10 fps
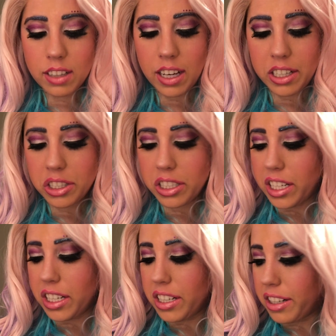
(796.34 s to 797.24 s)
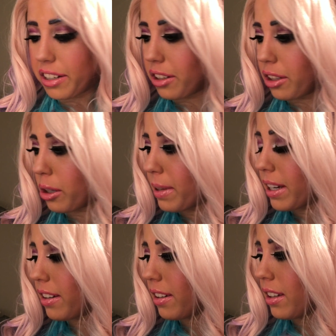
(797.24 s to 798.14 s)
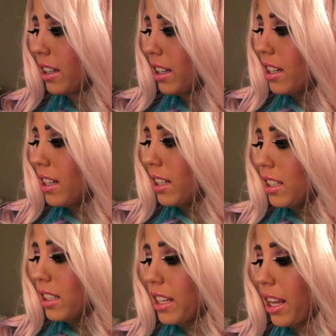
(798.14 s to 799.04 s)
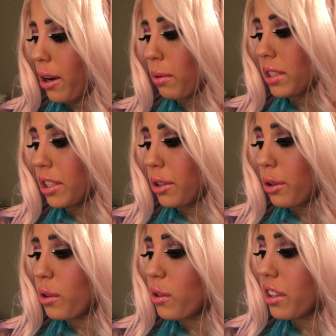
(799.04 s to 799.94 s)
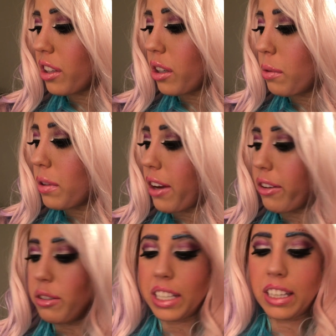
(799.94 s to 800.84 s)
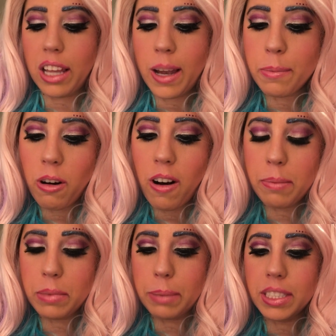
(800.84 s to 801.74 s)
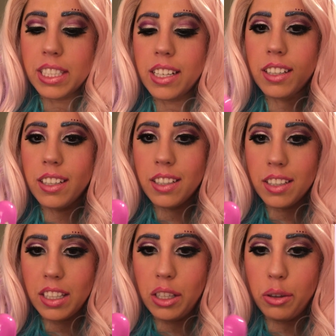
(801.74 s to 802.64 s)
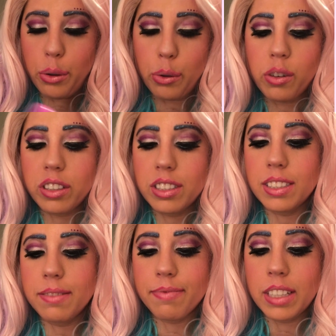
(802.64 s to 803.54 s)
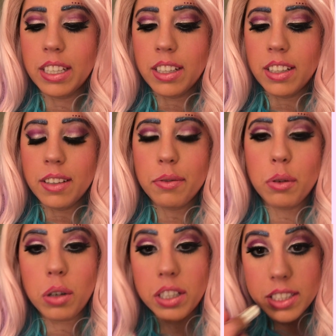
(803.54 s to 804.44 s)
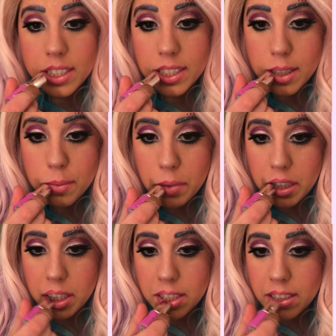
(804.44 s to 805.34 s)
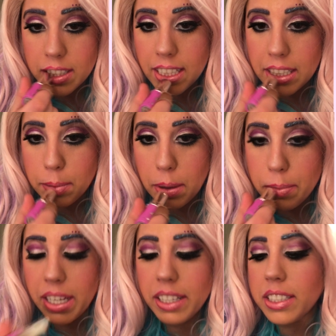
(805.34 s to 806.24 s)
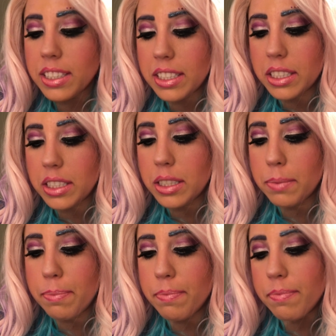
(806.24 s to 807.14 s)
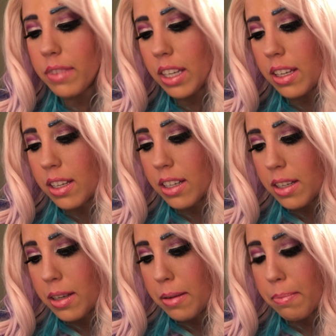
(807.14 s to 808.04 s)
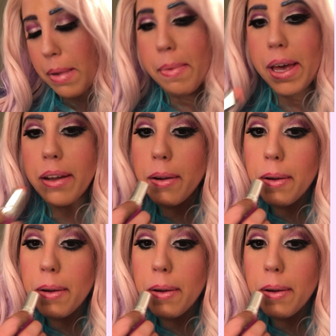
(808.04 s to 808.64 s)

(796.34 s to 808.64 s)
Kind of shaded it in a little bit. Now, what's a unicorn look without using Lime Crime lipstick? The unicorn. Of course, I'm gonna use this as my base. This is Babette.